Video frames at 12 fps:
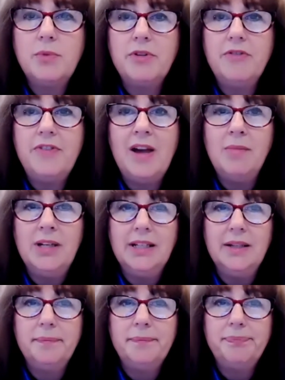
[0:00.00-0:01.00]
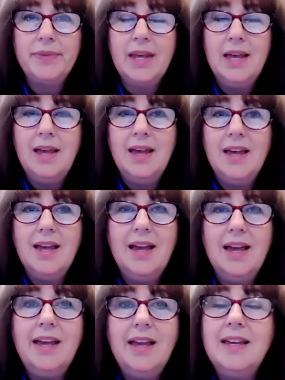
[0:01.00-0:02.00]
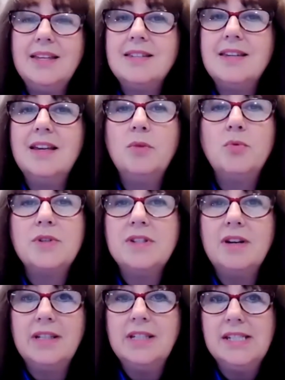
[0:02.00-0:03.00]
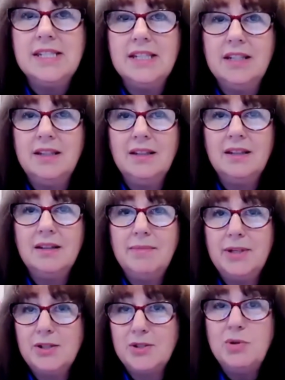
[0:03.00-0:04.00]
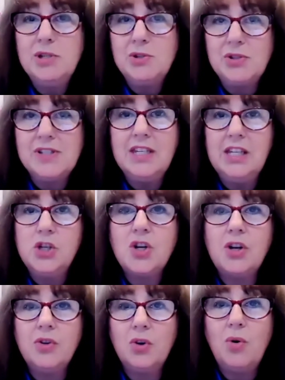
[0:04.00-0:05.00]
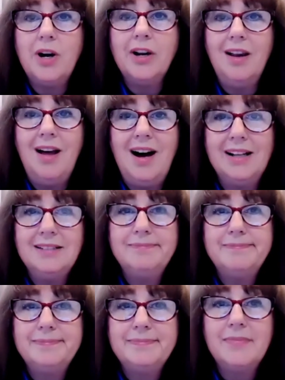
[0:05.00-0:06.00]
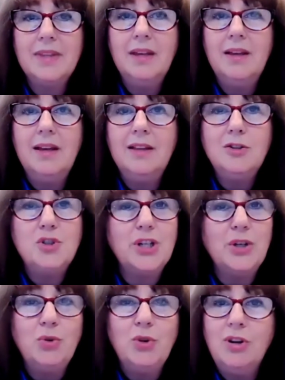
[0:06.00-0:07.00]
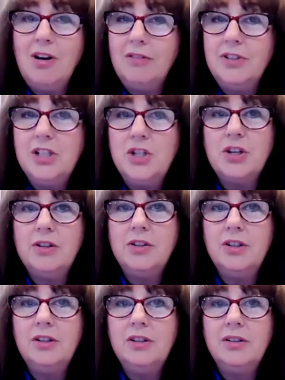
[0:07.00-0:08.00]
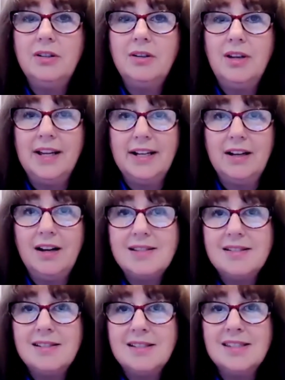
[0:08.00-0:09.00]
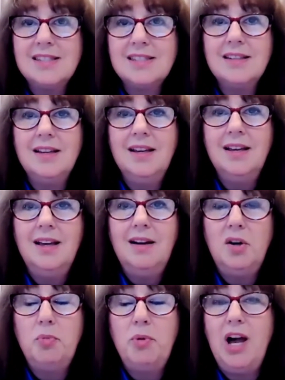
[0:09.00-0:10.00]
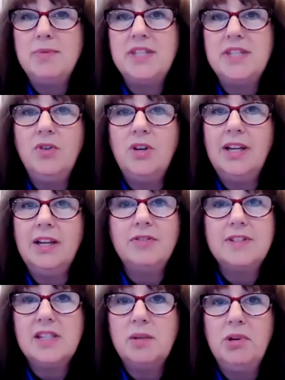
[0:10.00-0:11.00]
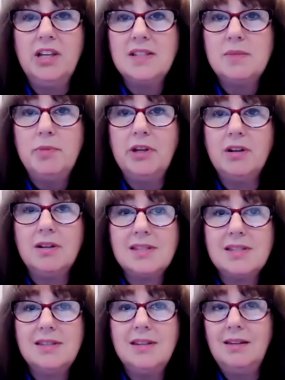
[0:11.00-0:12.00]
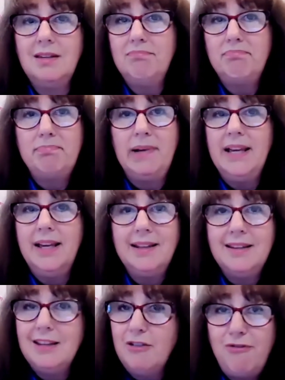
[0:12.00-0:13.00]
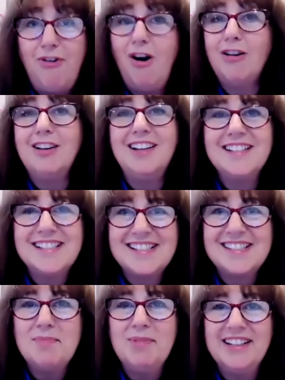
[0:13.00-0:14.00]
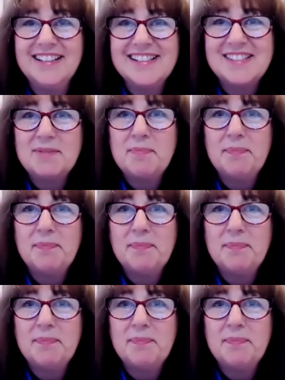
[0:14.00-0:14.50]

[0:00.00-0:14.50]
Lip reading: with a family. And it was not easy. because we used to see each other quite a lot. The children loved each other like cousins, or perhaps even like siblings, because they played and they fought like siblings.